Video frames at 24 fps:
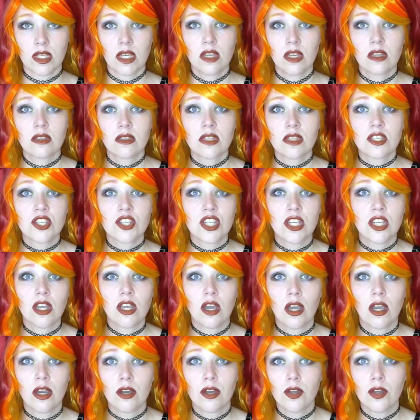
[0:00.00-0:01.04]
The
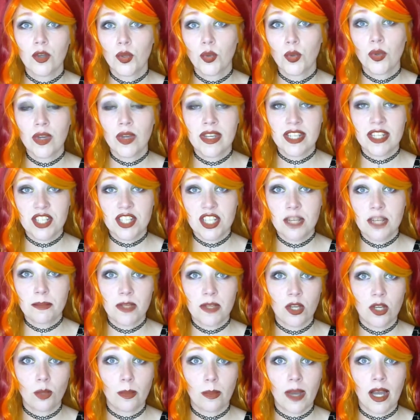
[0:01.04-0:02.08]
Shi'ar, who were in a ship
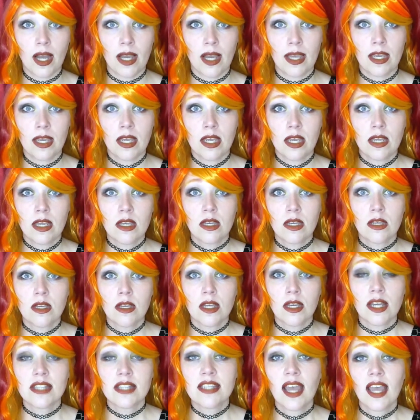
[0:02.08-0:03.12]
nearby,
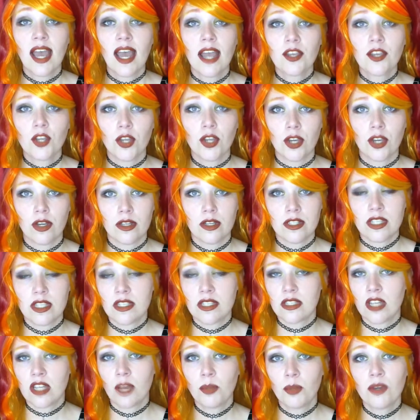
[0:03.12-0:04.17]
attack her to
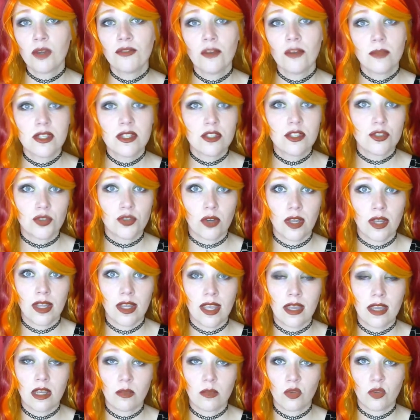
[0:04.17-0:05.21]
stop her from destroying
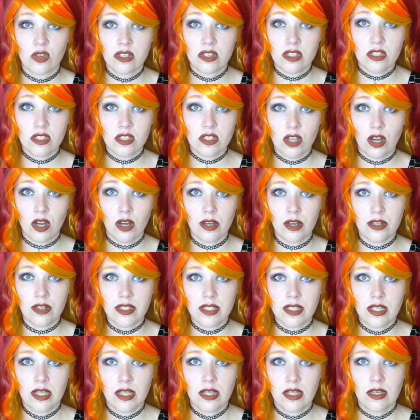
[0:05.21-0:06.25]
any more stars.
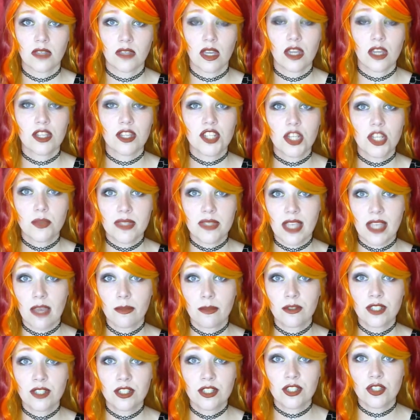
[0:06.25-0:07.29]
She was able
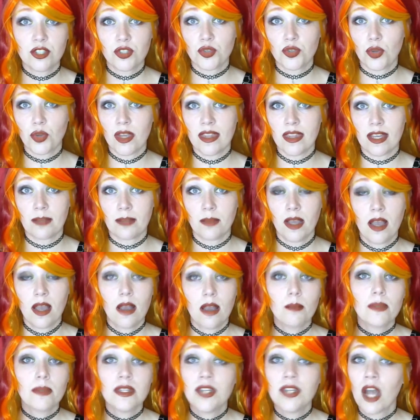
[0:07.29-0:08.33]
to destroy them,
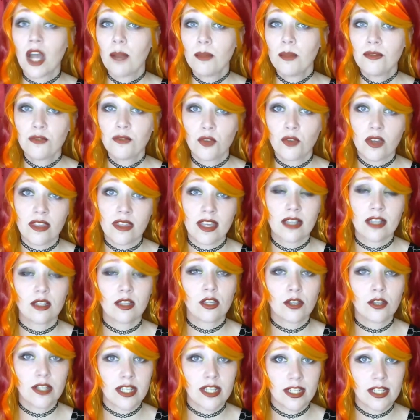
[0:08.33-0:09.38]
but not before they
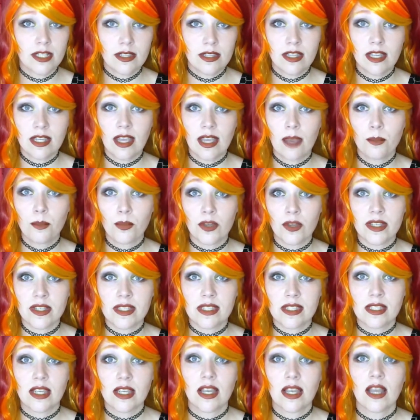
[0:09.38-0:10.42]
alerted the
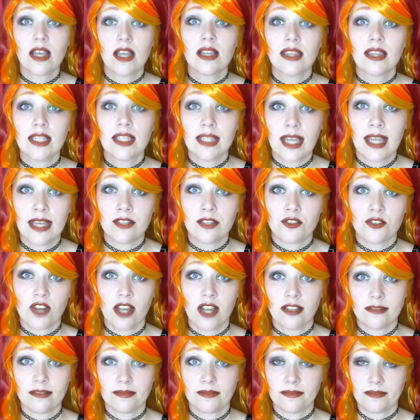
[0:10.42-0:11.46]
Empress Lilandra.
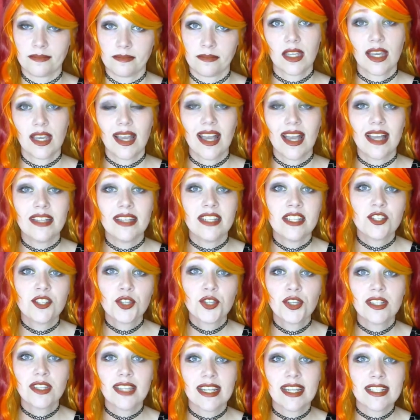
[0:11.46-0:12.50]
An
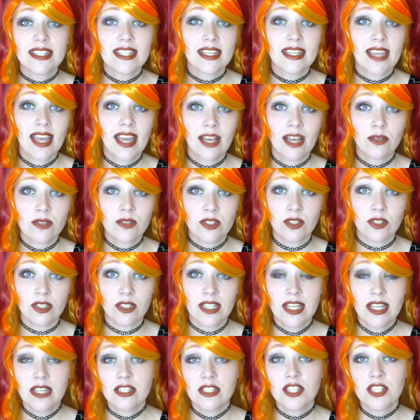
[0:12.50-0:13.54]
intergalactic council
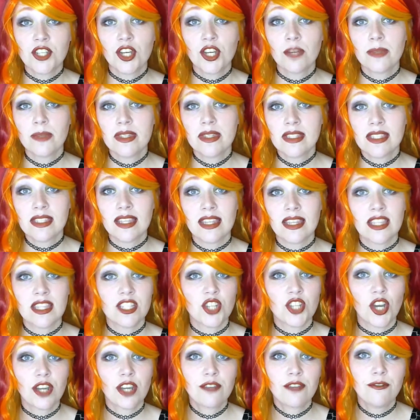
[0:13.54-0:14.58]
determines that the
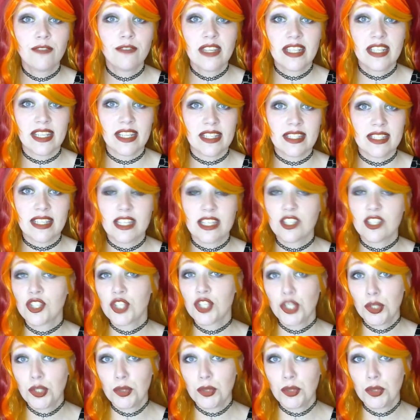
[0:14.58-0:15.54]
Dark Phoenix is too